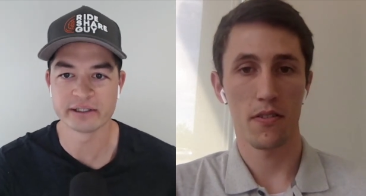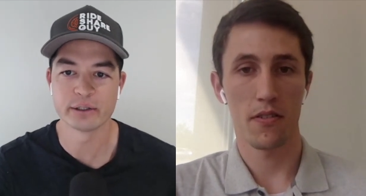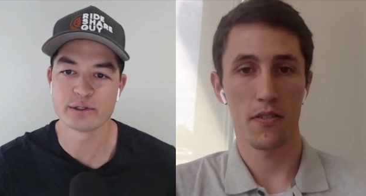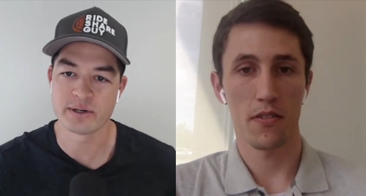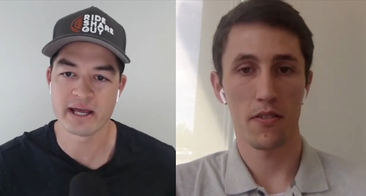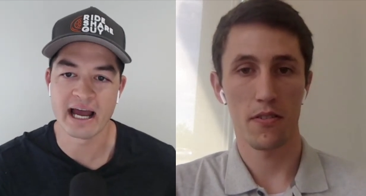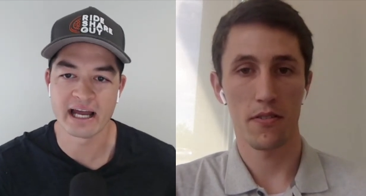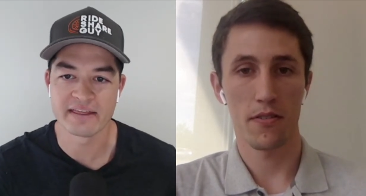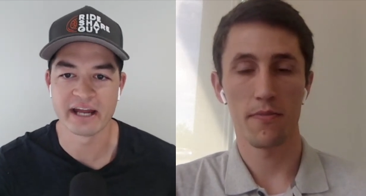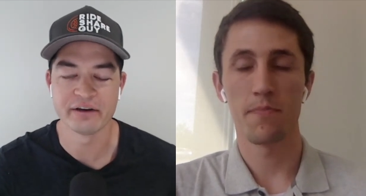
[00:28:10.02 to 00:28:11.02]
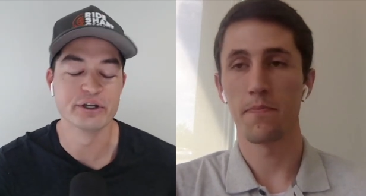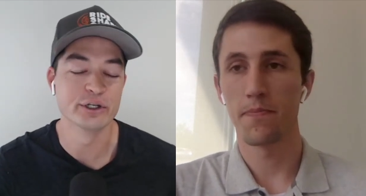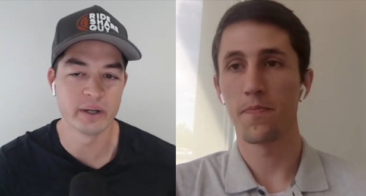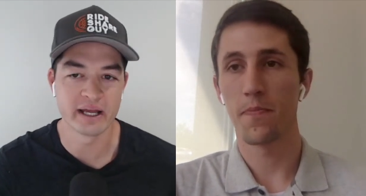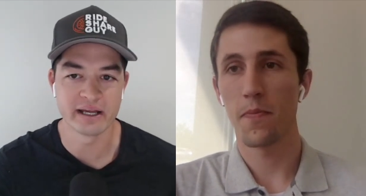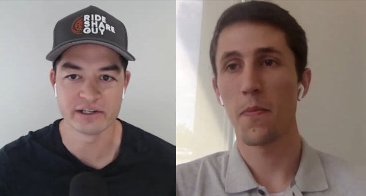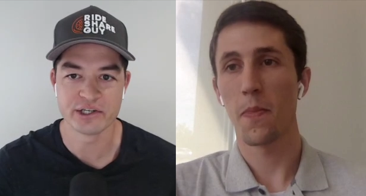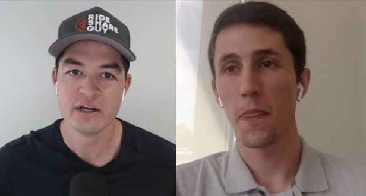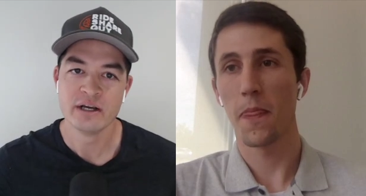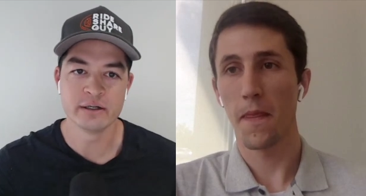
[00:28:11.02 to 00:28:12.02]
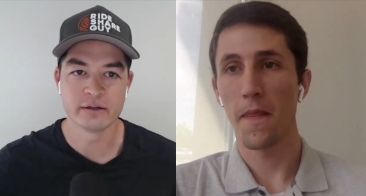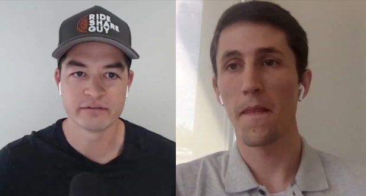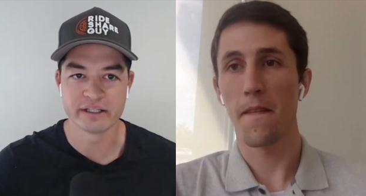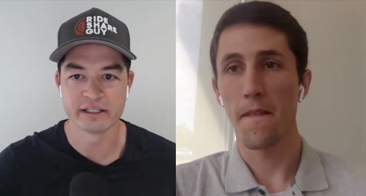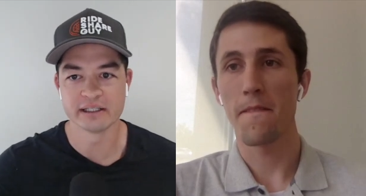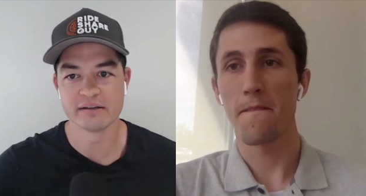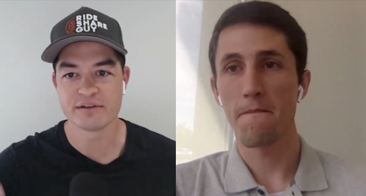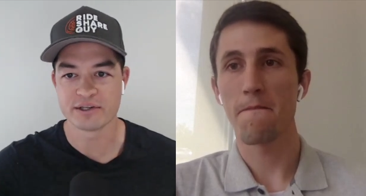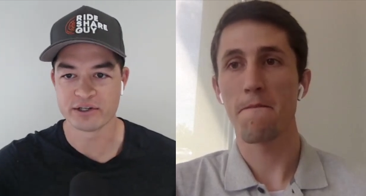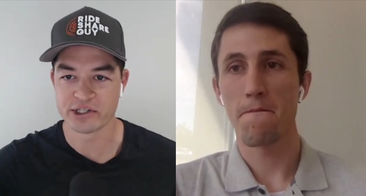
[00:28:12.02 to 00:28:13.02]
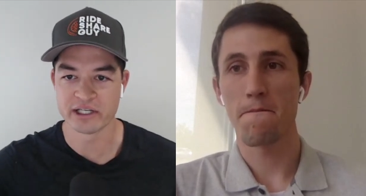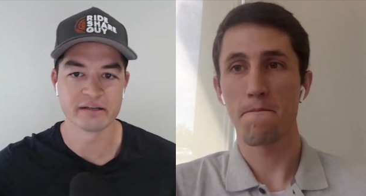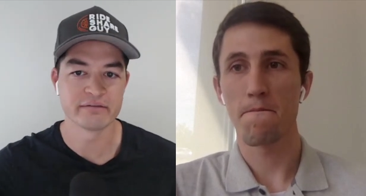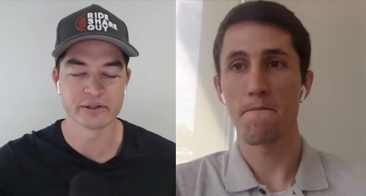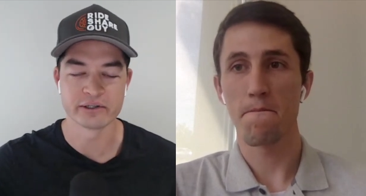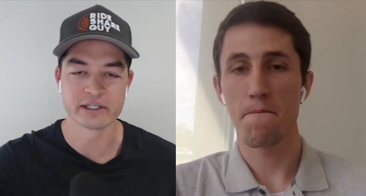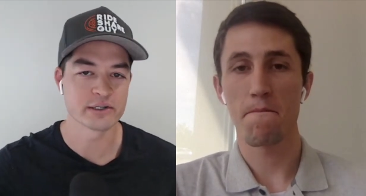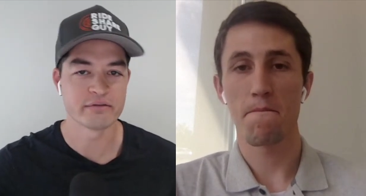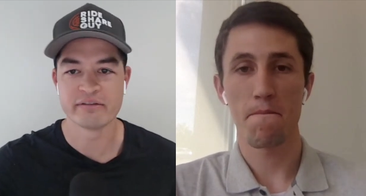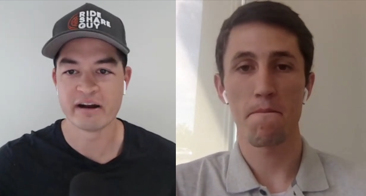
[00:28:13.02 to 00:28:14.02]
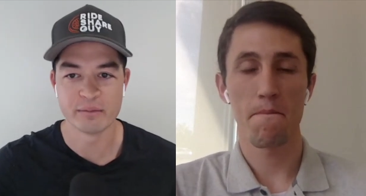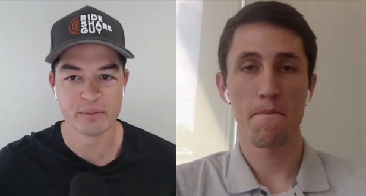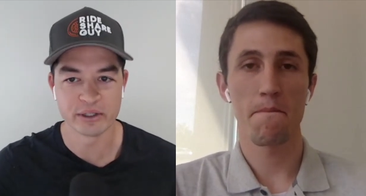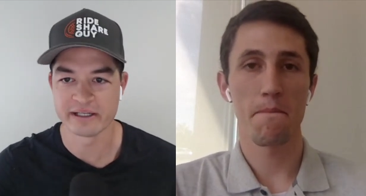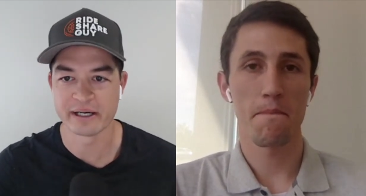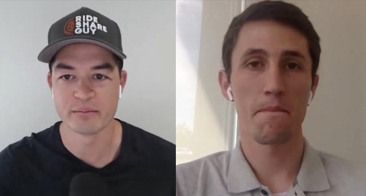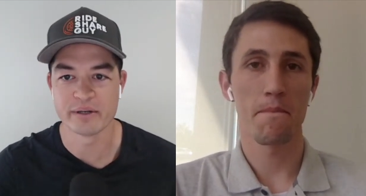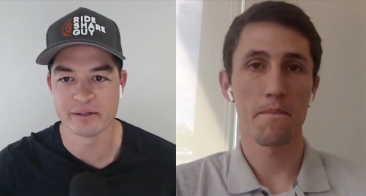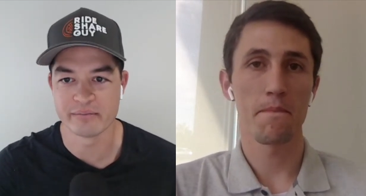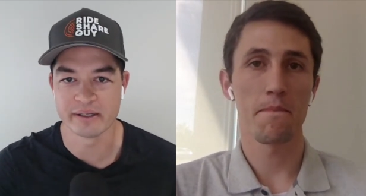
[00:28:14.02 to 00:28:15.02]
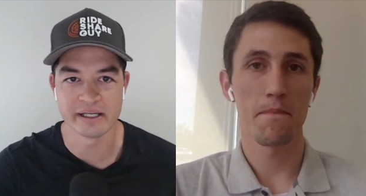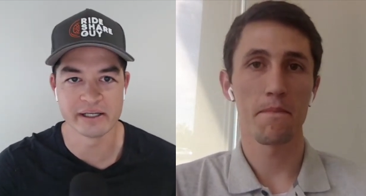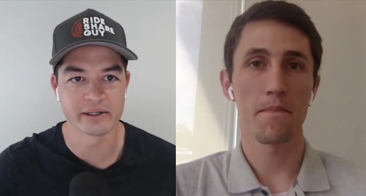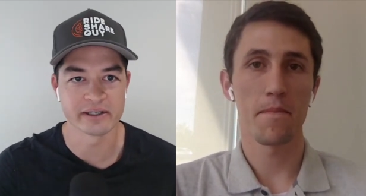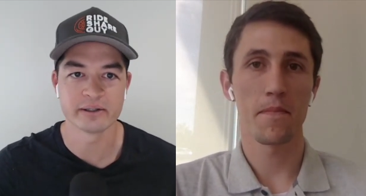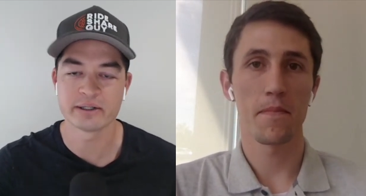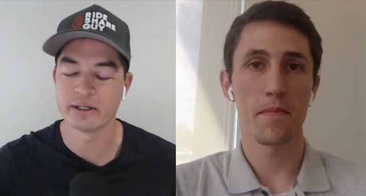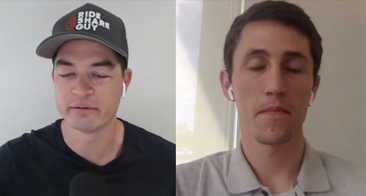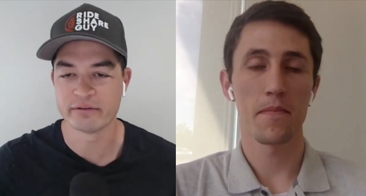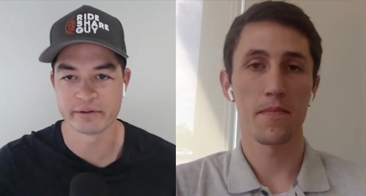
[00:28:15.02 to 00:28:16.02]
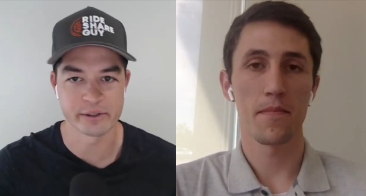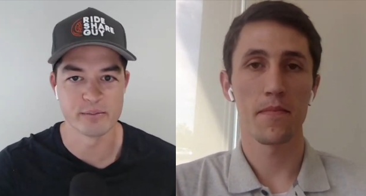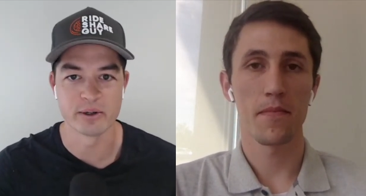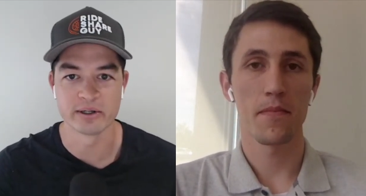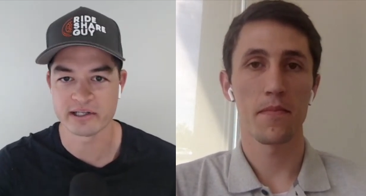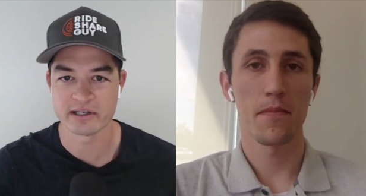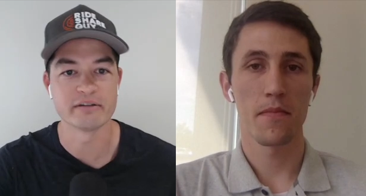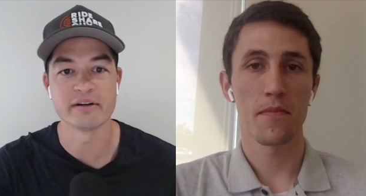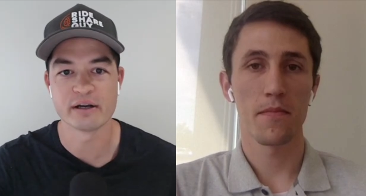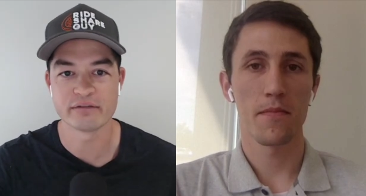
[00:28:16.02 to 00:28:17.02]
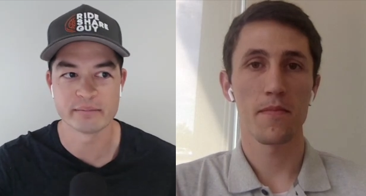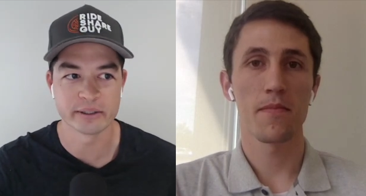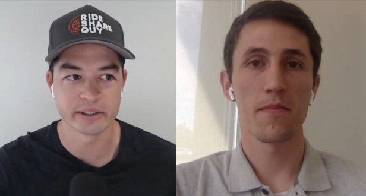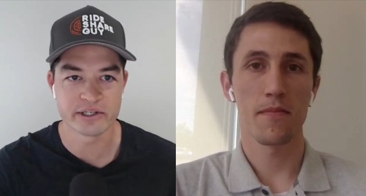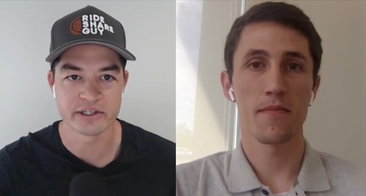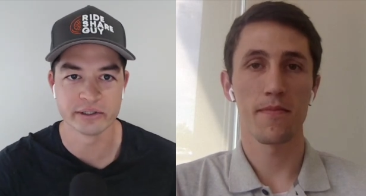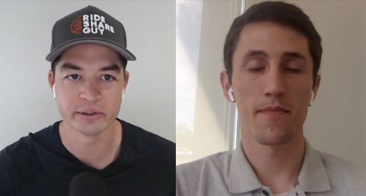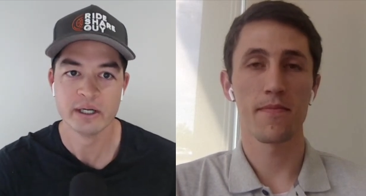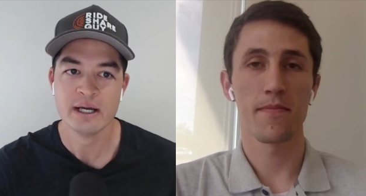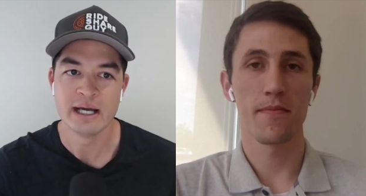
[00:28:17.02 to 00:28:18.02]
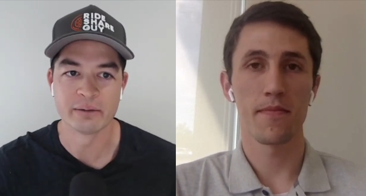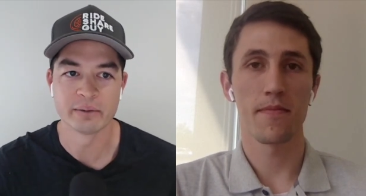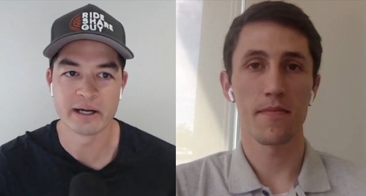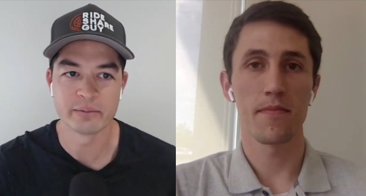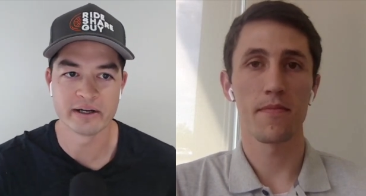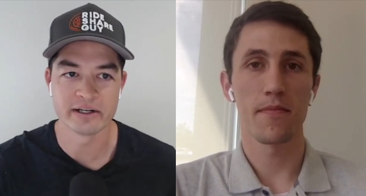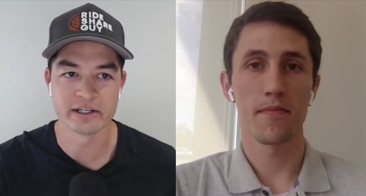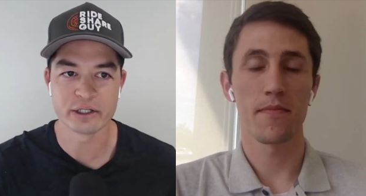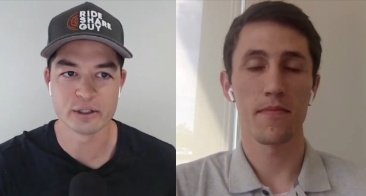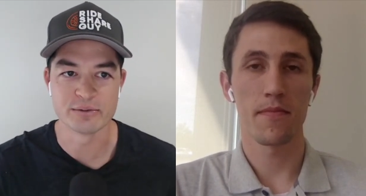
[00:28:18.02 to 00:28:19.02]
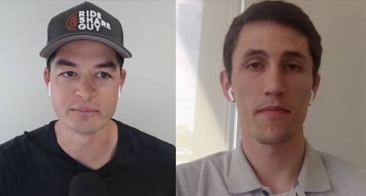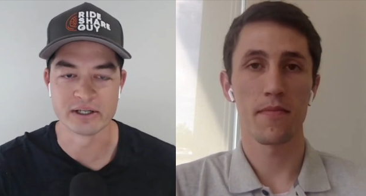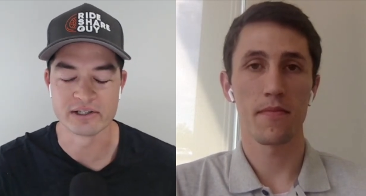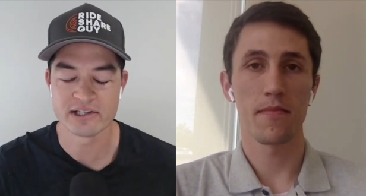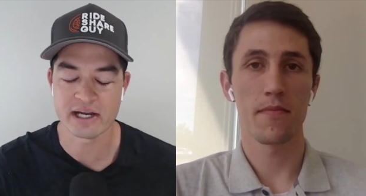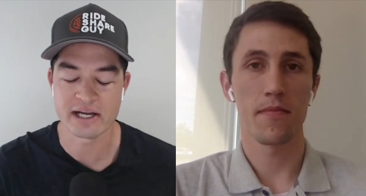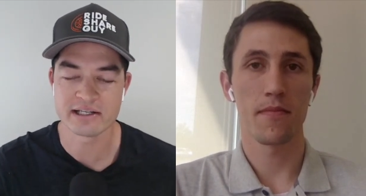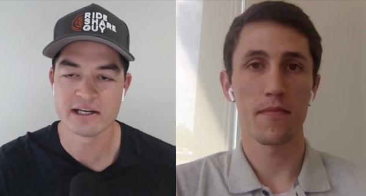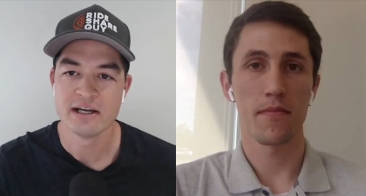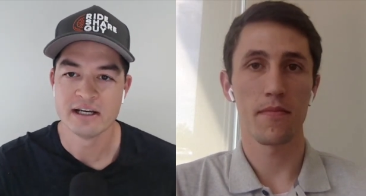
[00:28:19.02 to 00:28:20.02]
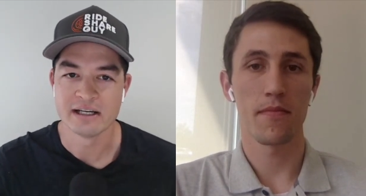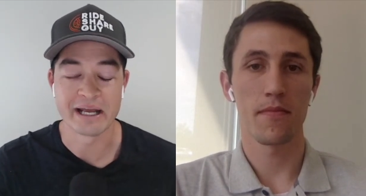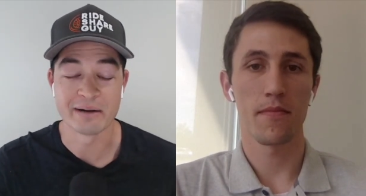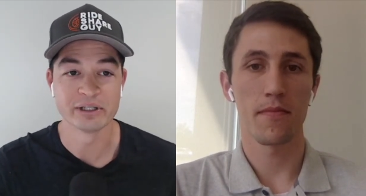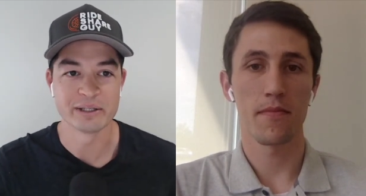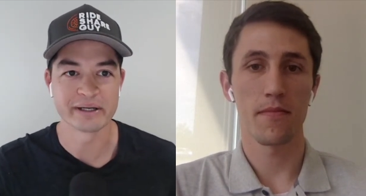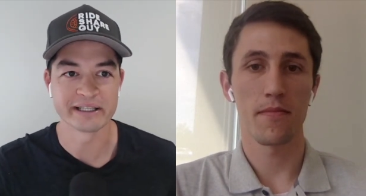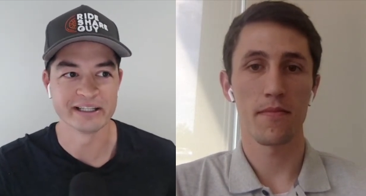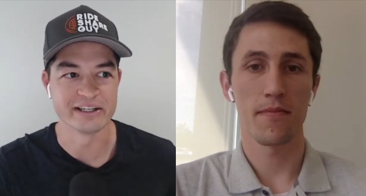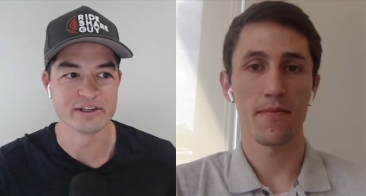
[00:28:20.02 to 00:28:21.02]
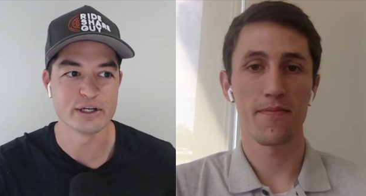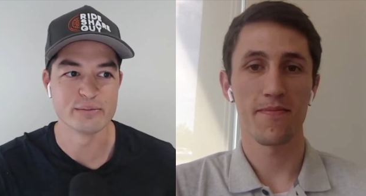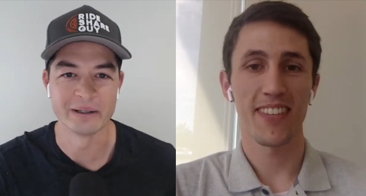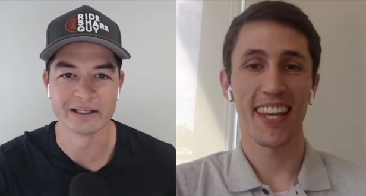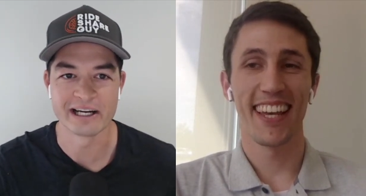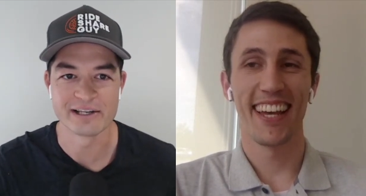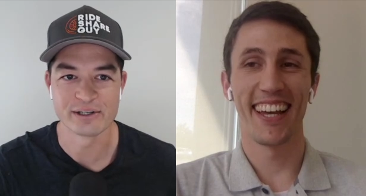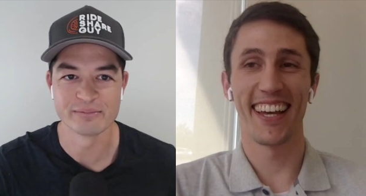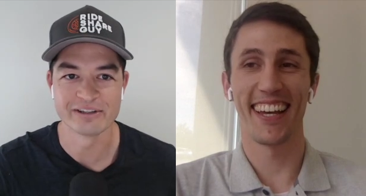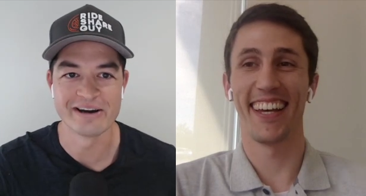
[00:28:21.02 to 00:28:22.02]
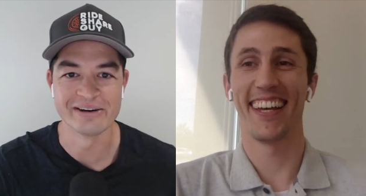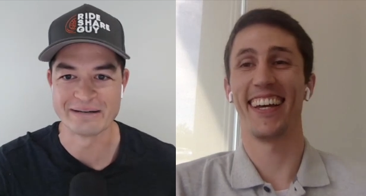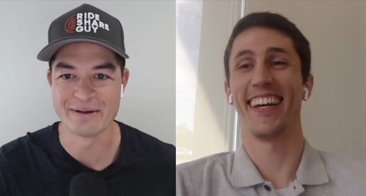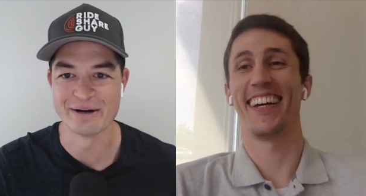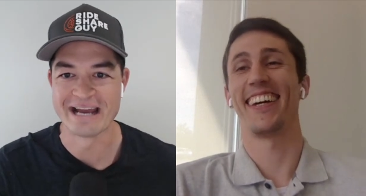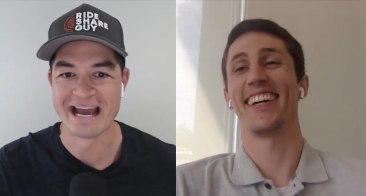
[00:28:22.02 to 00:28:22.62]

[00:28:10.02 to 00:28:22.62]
Speaker 1: You know, it sort of had that new age, you know, feel of searching and filtering. So if you've ever booked an Airbnb or you know called for an Uber, it's going to be very familiar to you. And when I went on the CubeSmart site, man, I'm really picking on these CubeSmart guys. Hopefully they don't email me